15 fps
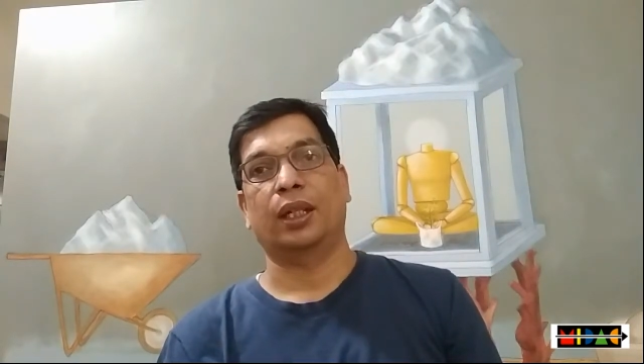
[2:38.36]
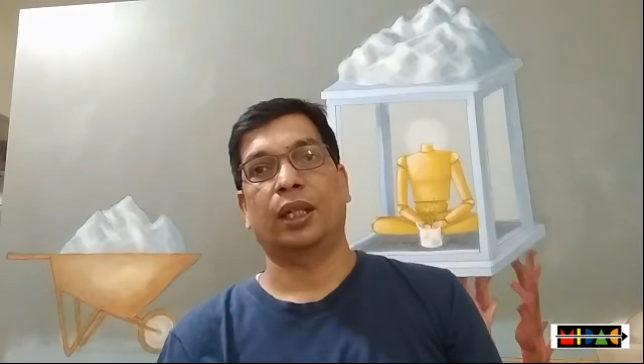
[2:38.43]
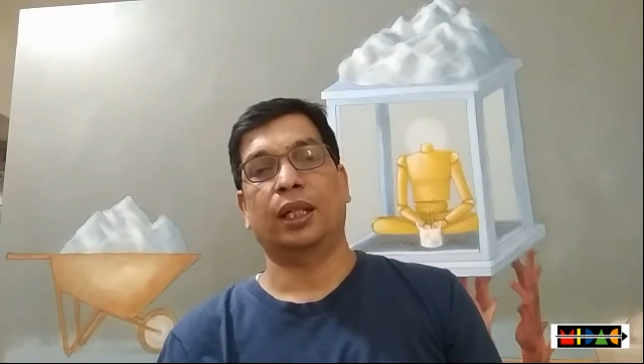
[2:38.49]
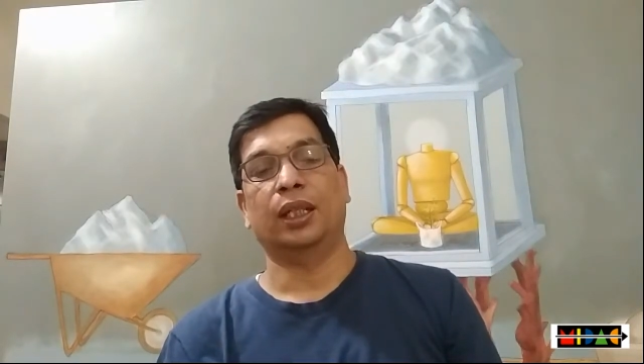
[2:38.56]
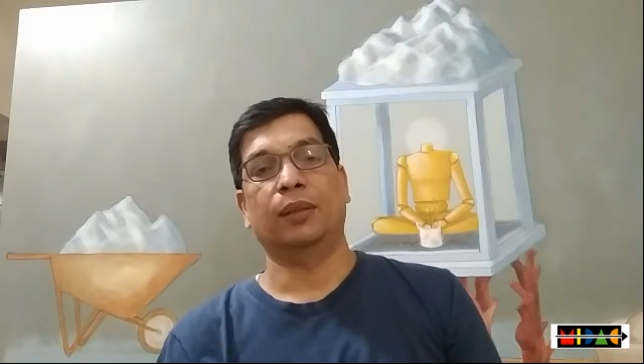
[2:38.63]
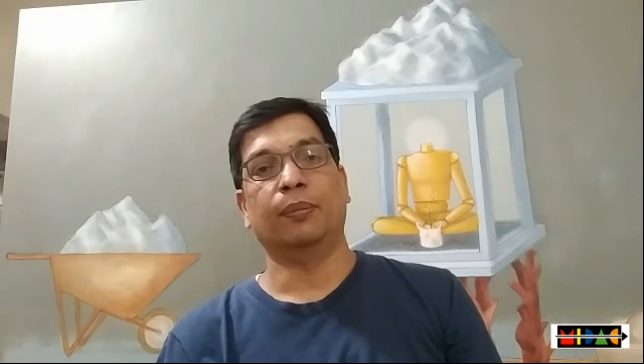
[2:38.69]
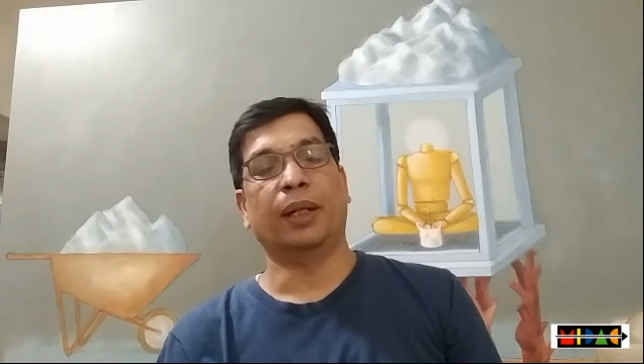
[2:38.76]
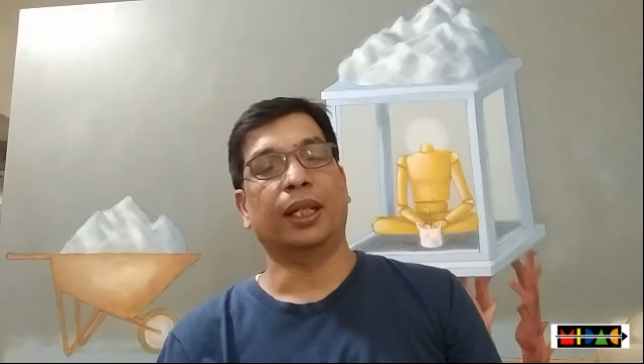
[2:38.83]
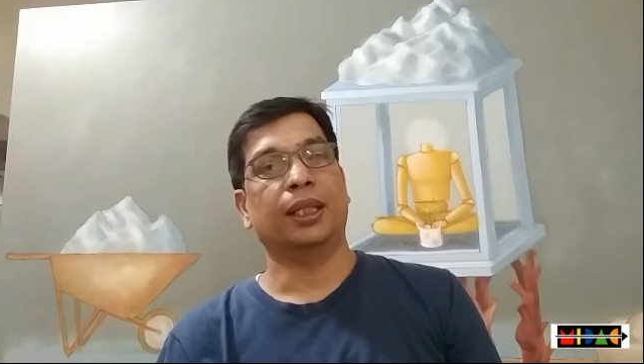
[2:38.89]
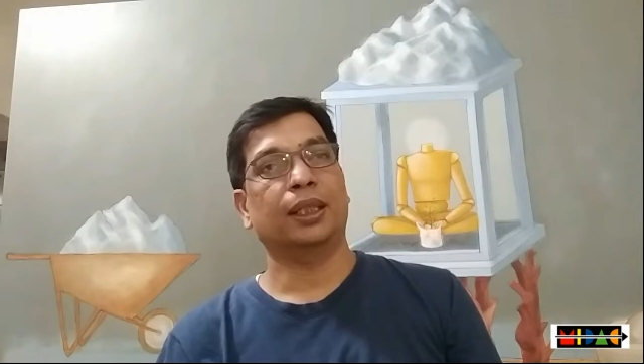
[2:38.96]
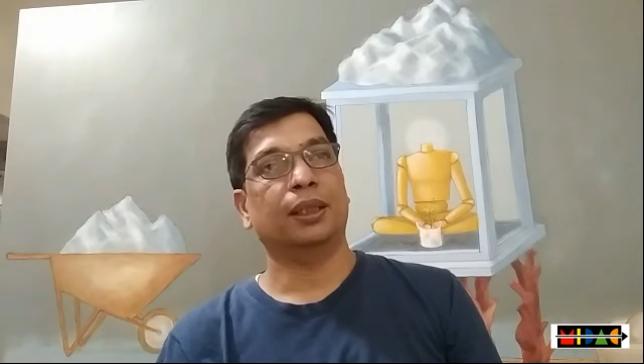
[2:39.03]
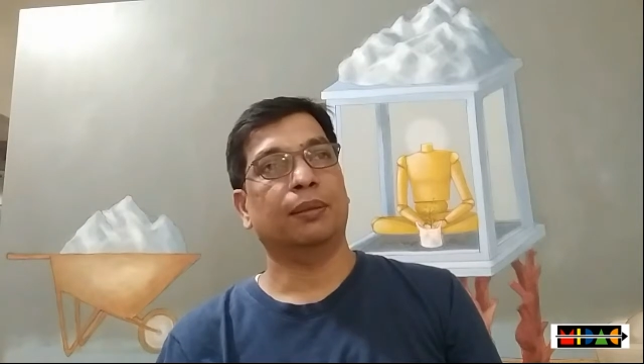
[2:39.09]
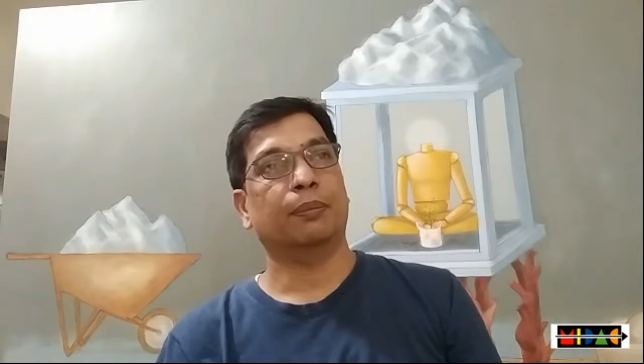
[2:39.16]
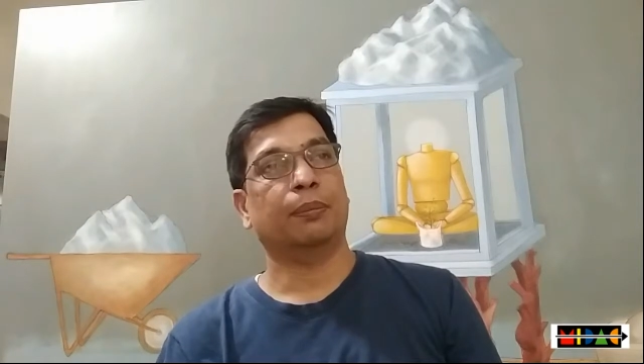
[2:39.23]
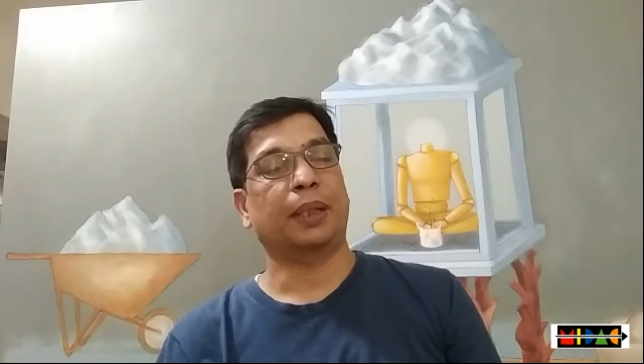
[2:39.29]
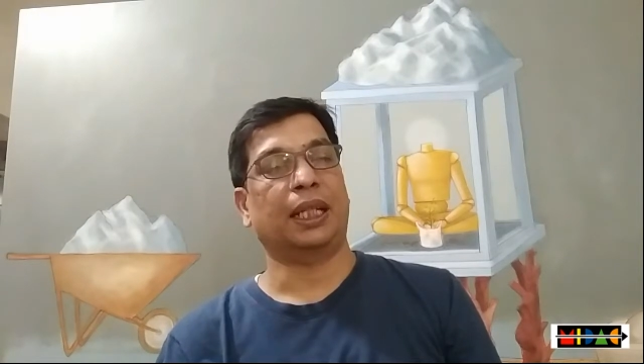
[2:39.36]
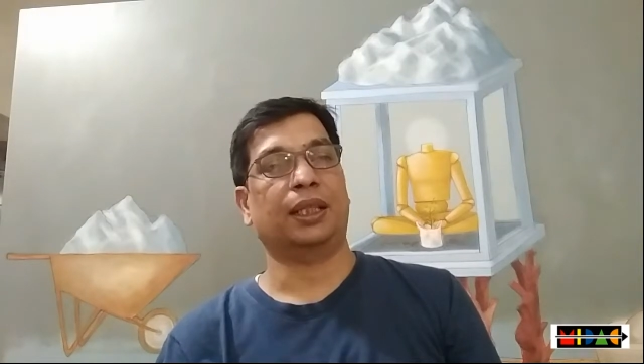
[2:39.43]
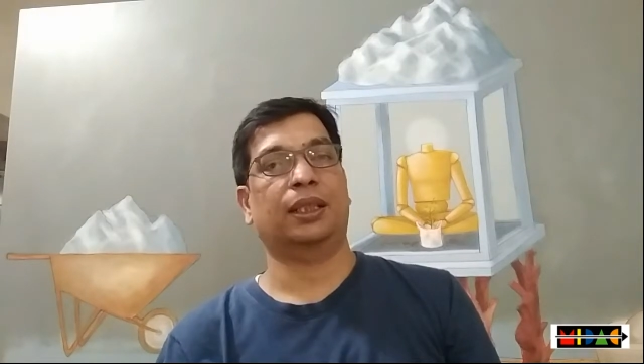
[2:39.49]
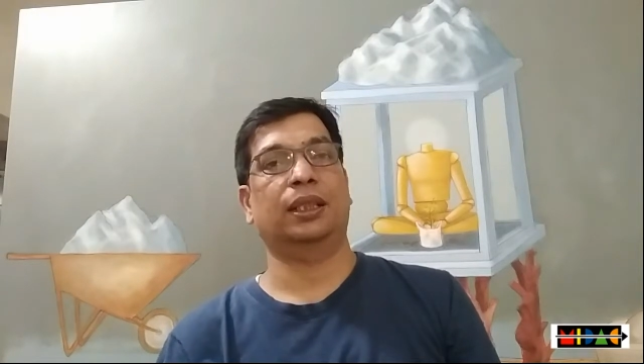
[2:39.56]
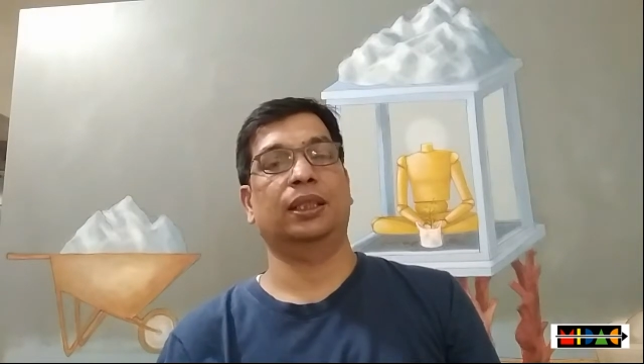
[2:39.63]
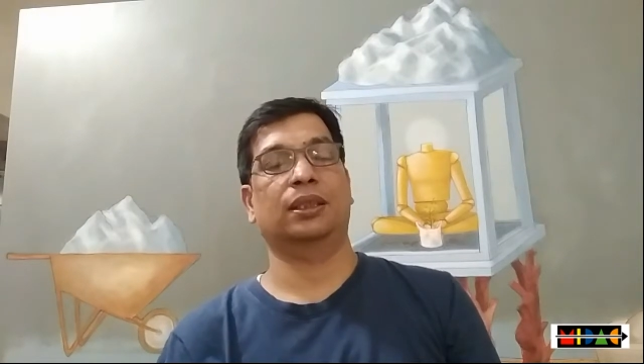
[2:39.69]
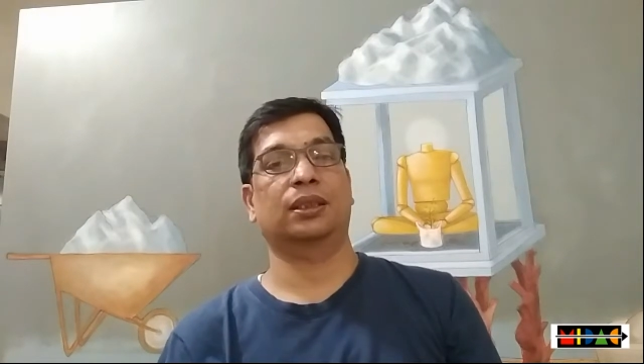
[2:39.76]
In my
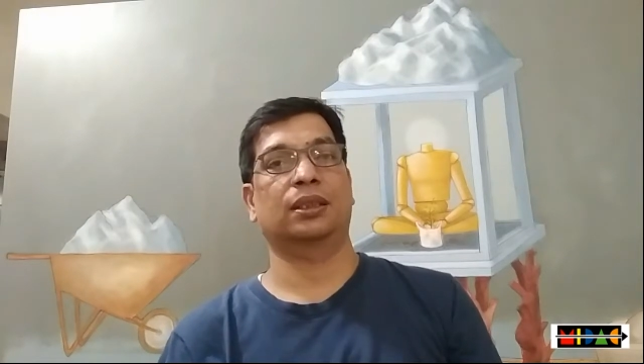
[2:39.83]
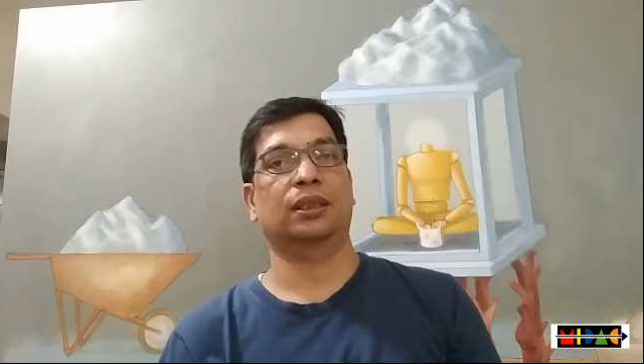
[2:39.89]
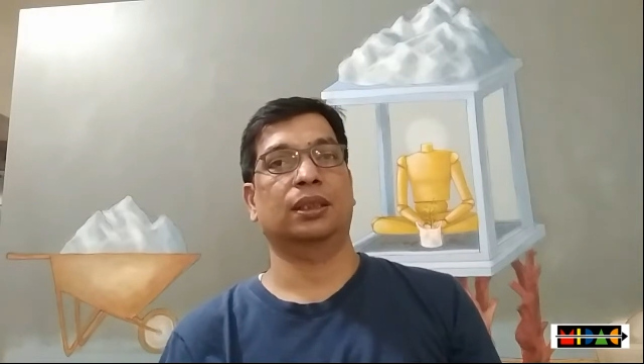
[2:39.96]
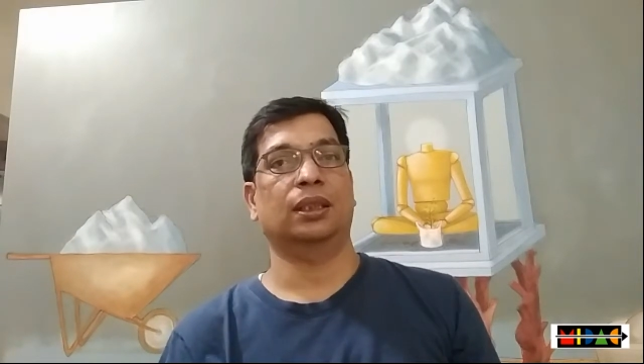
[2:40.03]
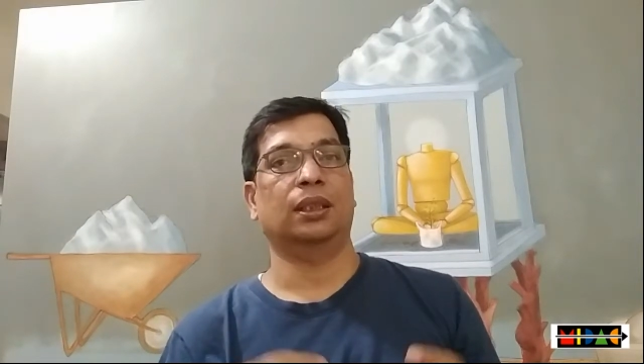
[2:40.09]
practice,